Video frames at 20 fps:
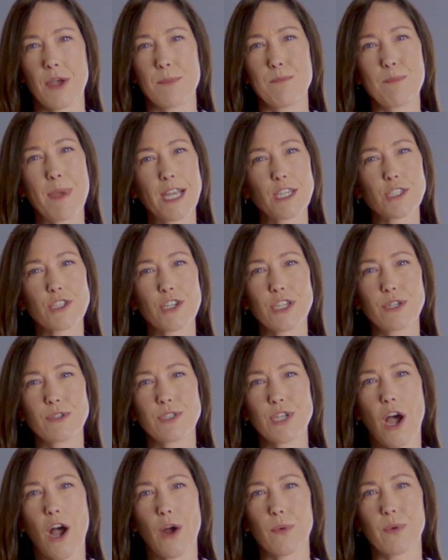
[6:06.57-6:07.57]
Make sure you
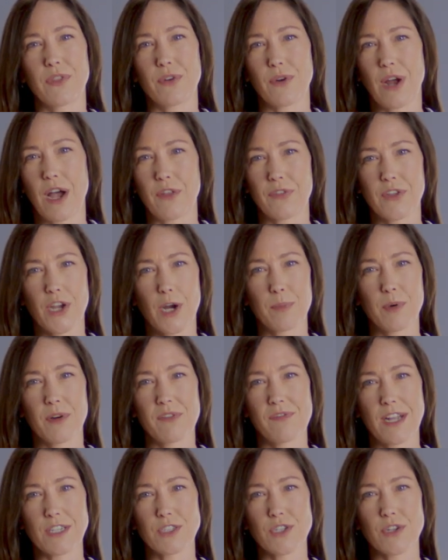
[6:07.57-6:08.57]
talk with your healthcare
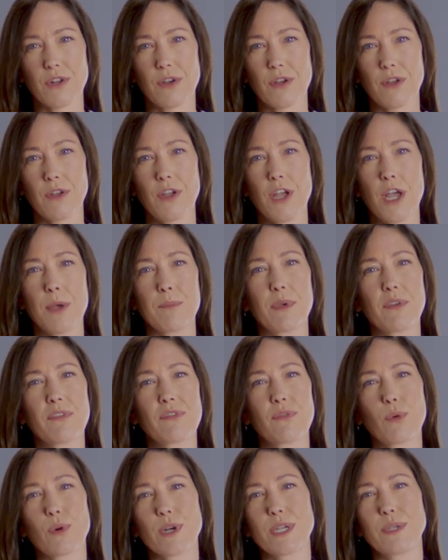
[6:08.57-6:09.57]
professional
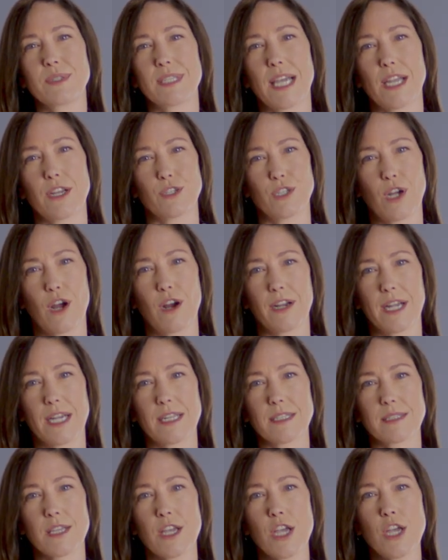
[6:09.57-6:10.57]
before you set your
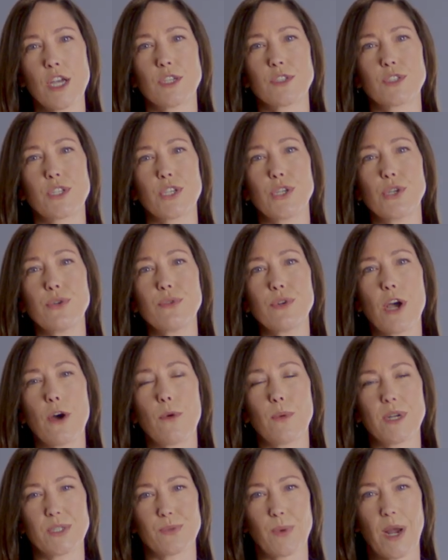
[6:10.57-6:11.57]
targets so you
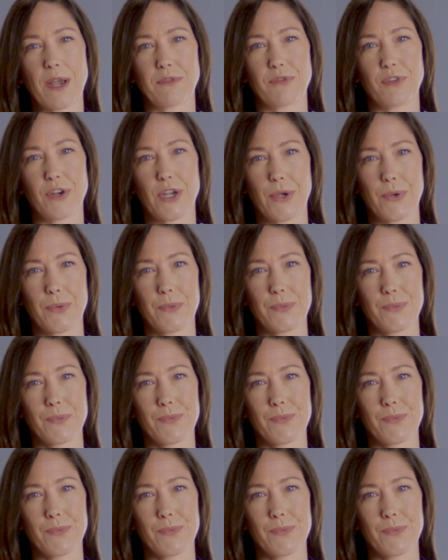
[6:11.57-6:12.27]
know what's right for you.